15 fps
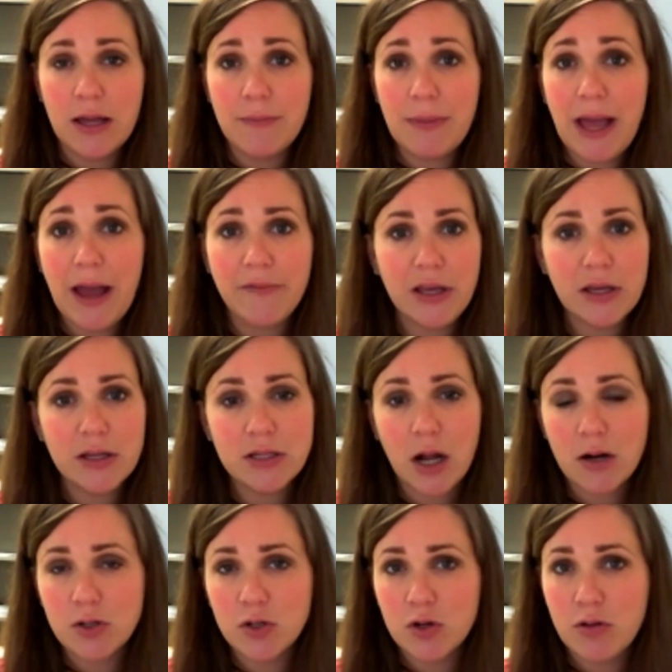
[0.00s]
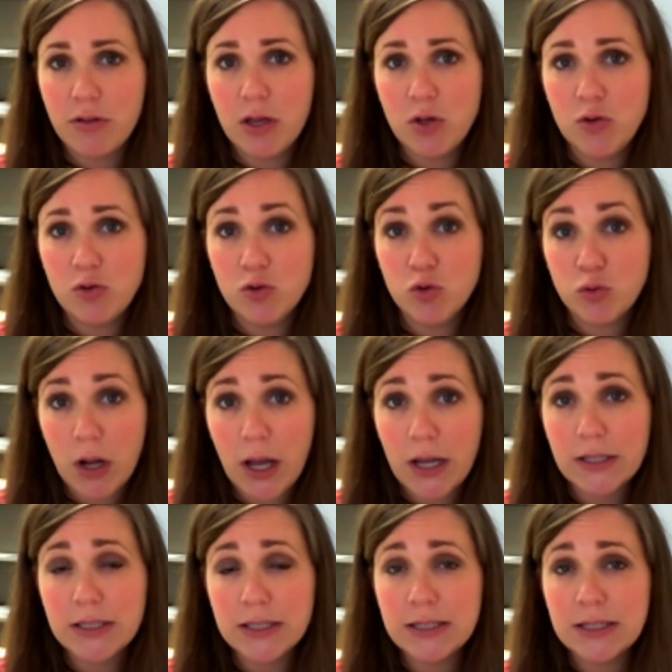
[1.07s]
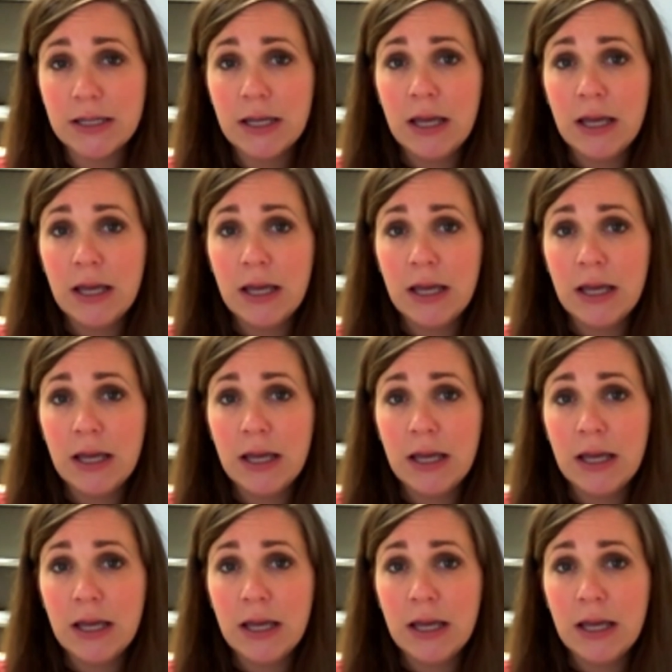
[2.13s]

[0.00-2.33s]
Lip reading: having a doctor that you trust,